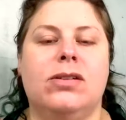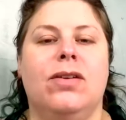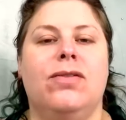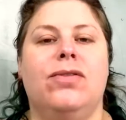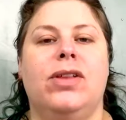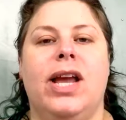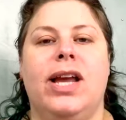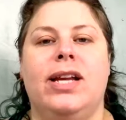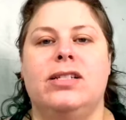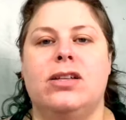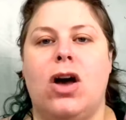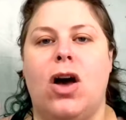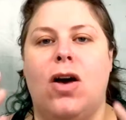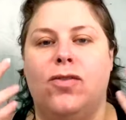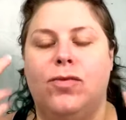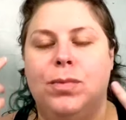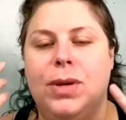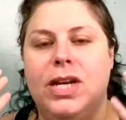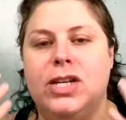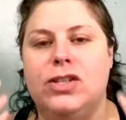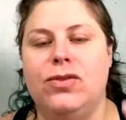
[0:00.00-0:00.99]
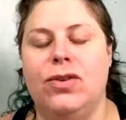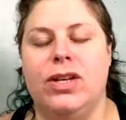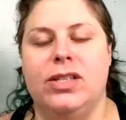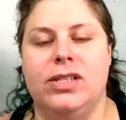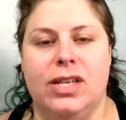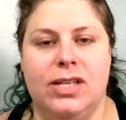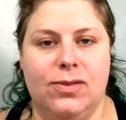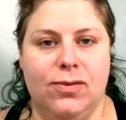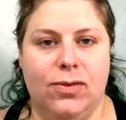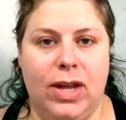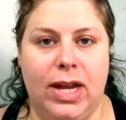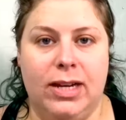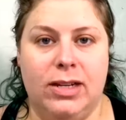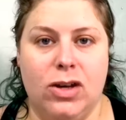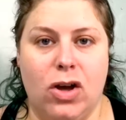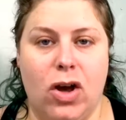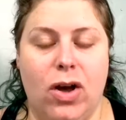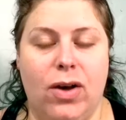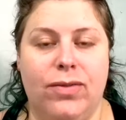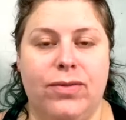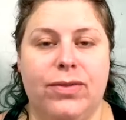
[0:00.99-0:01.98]
have flaked off, peach fuzz has flaked
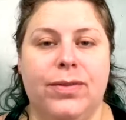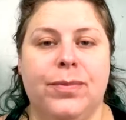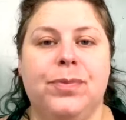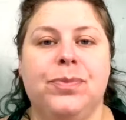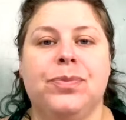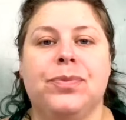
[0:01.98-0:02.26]
off.